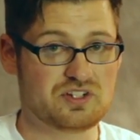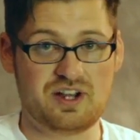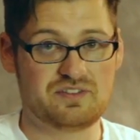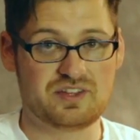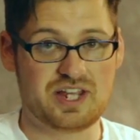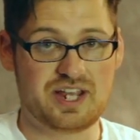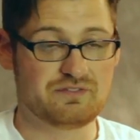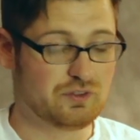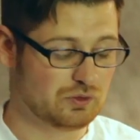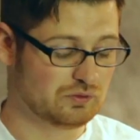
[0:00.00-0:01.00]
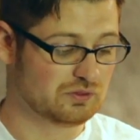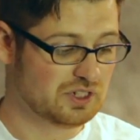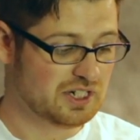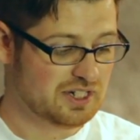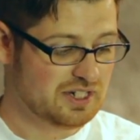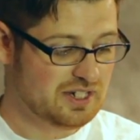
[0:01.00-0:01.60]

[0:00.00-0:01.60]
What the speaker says: when you have the headphone